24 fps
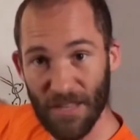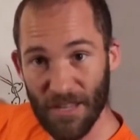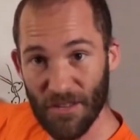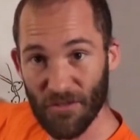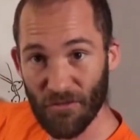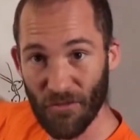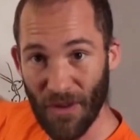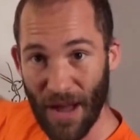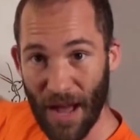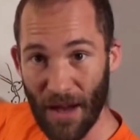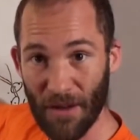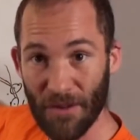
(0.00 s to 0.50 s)

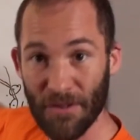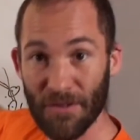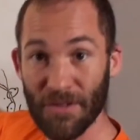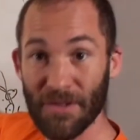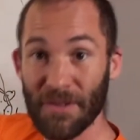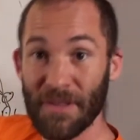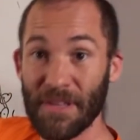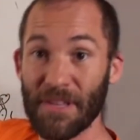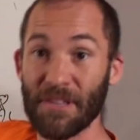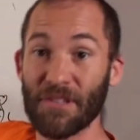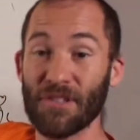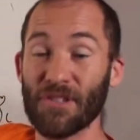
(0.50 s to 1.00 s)
these routers
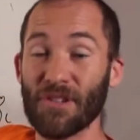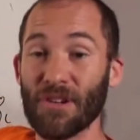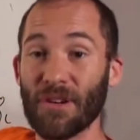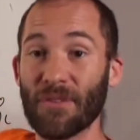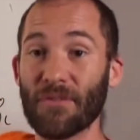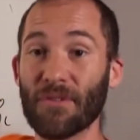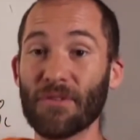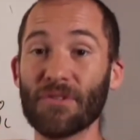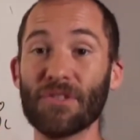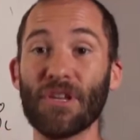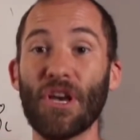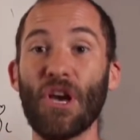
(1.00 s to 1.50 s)
or these
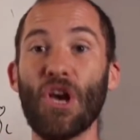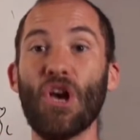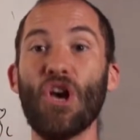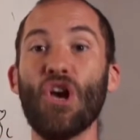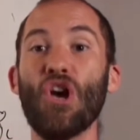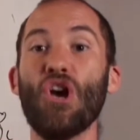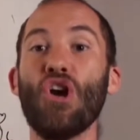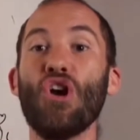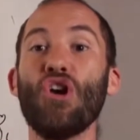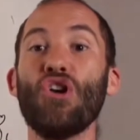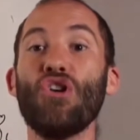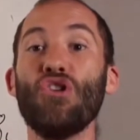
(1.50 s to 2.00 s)
servers,
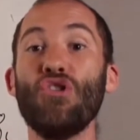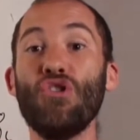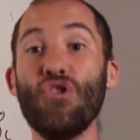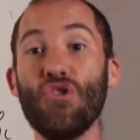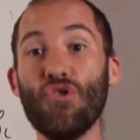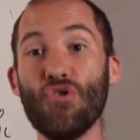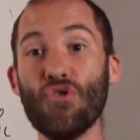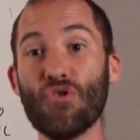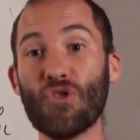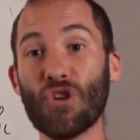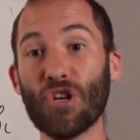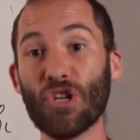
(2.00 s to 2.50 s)

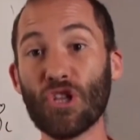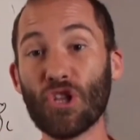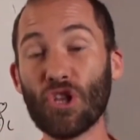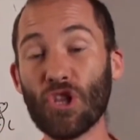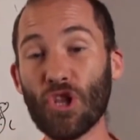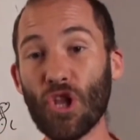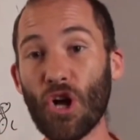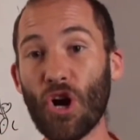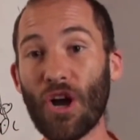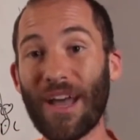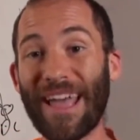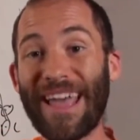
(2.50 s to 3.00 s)
you could
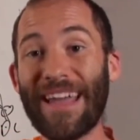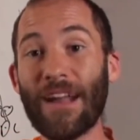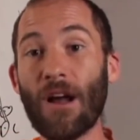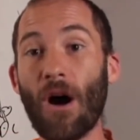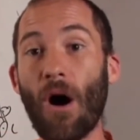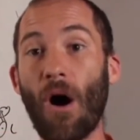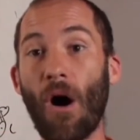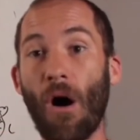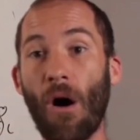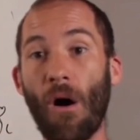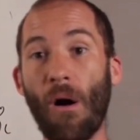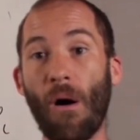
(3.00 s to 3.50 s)
look at
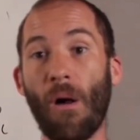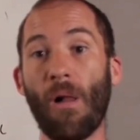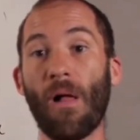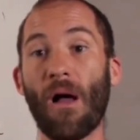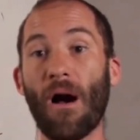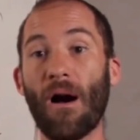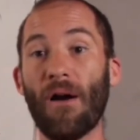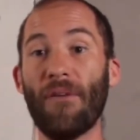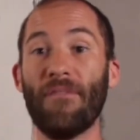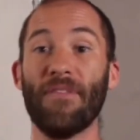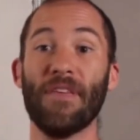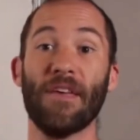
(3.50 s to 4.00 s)
all
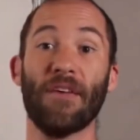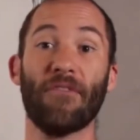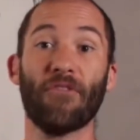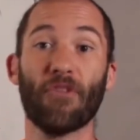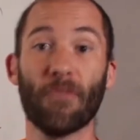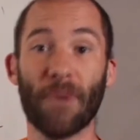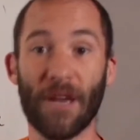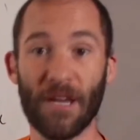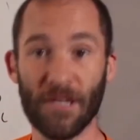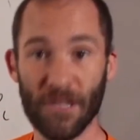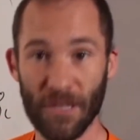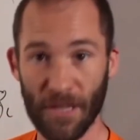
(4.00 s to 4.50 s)
of the
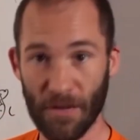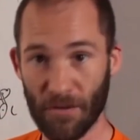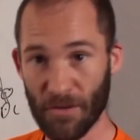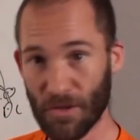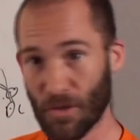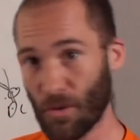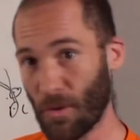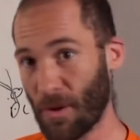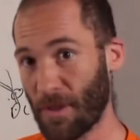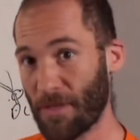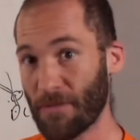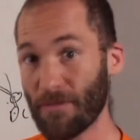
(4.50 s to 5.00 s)
information that
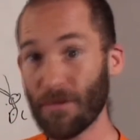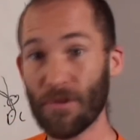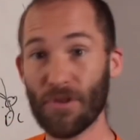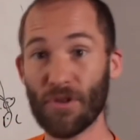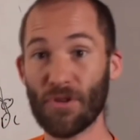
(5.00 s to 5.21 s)
was going through.